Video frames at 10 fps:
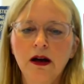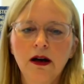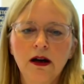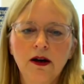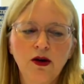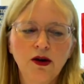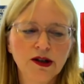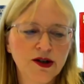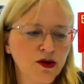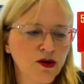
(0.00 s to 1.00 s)

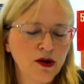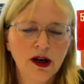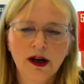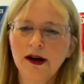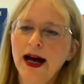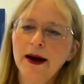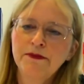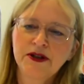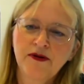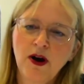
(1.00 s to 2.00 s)
also
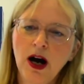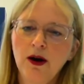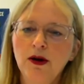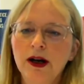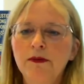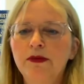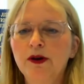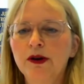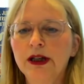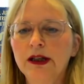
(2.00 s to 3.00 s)
apps for our
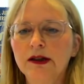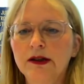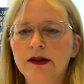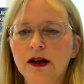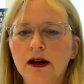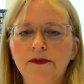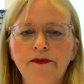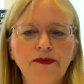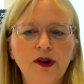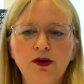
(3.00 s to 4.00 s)
employees
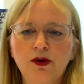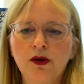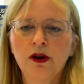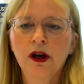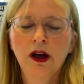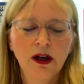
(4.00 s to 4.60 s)
to